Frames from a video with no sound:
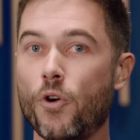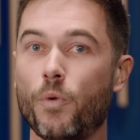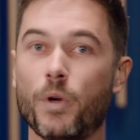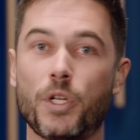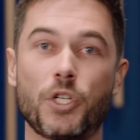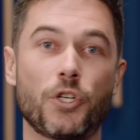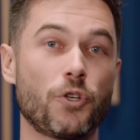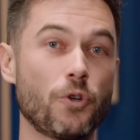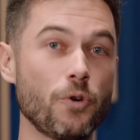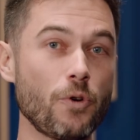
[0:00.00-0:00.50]

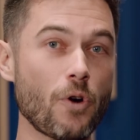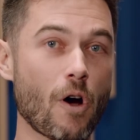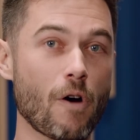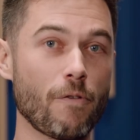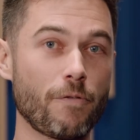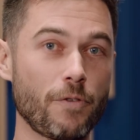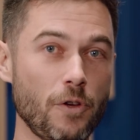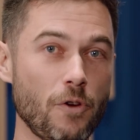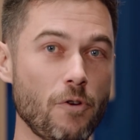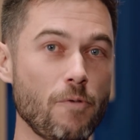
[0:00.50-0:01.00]
which should
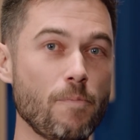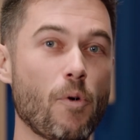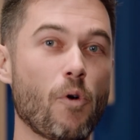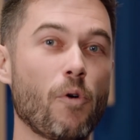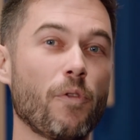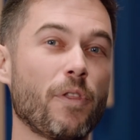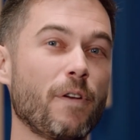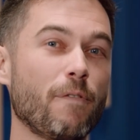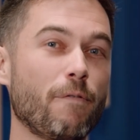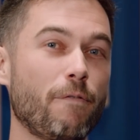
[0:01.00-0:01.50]
offer you
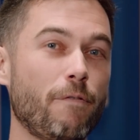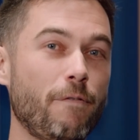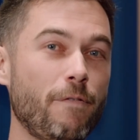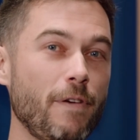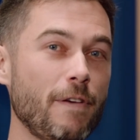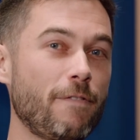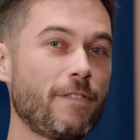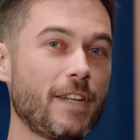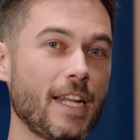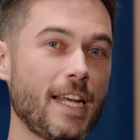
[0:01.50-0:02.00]
more than
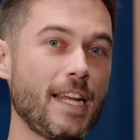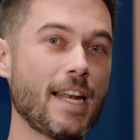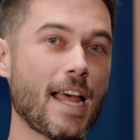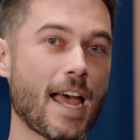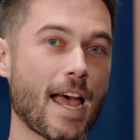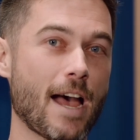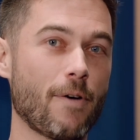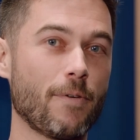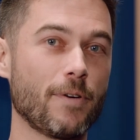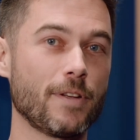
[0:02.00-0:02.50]
15
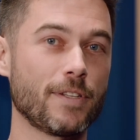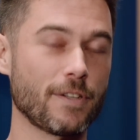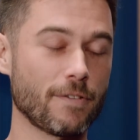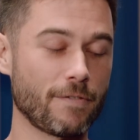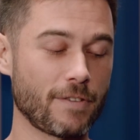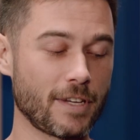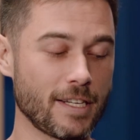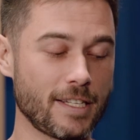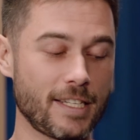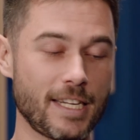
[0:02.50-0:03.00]
hours
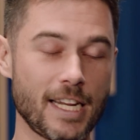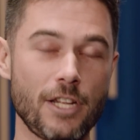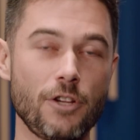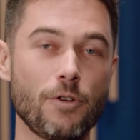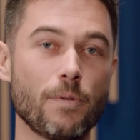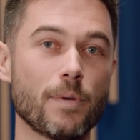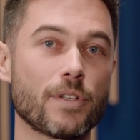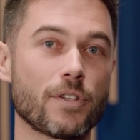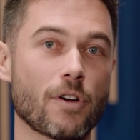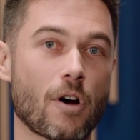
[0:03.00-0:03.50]
of
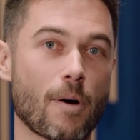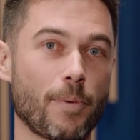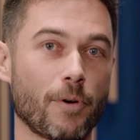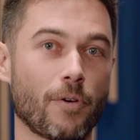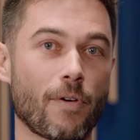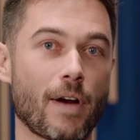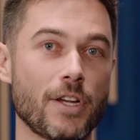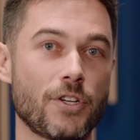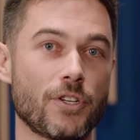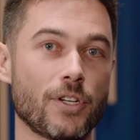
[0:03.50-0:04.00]
continuous
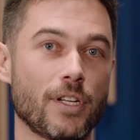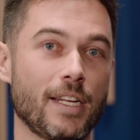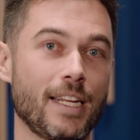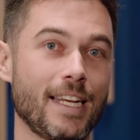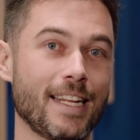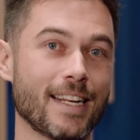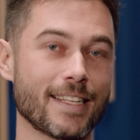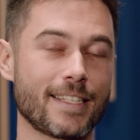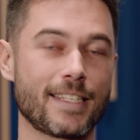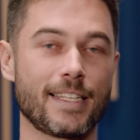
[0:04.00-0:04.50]
operation
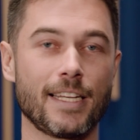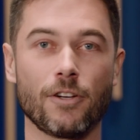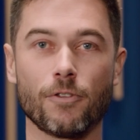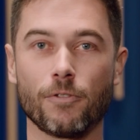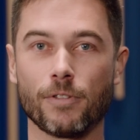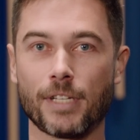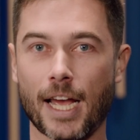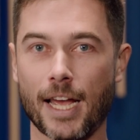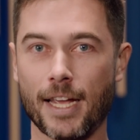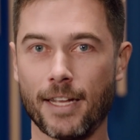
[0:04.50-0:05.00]
in a
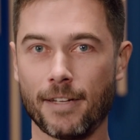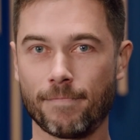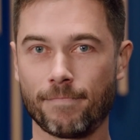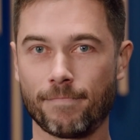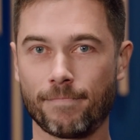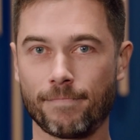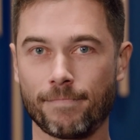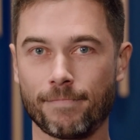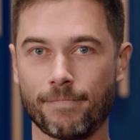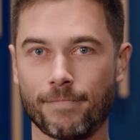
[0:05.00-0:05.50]
single day.
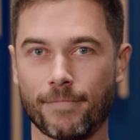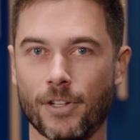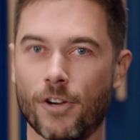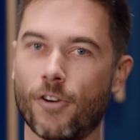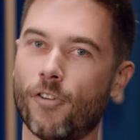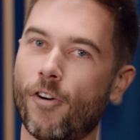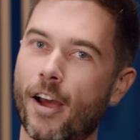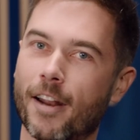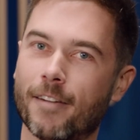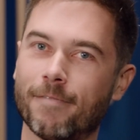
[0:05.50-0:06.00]

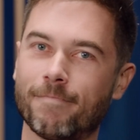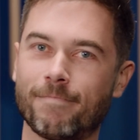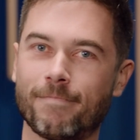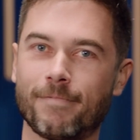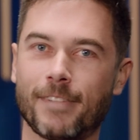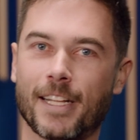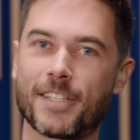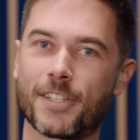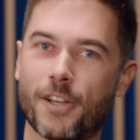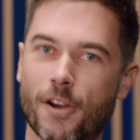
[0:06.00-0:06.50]
All right,
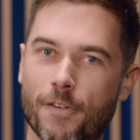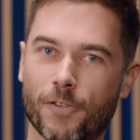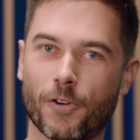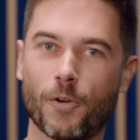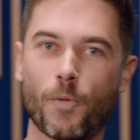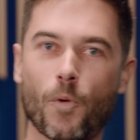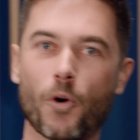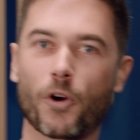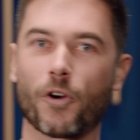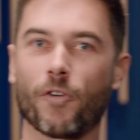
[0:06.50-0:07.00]
let's go for
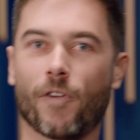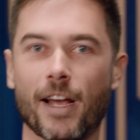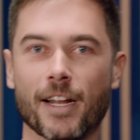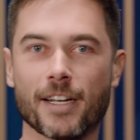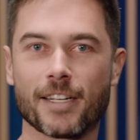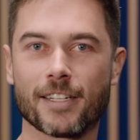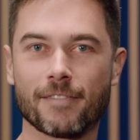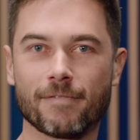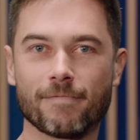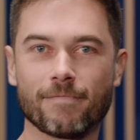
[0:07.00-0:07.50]
a walk around.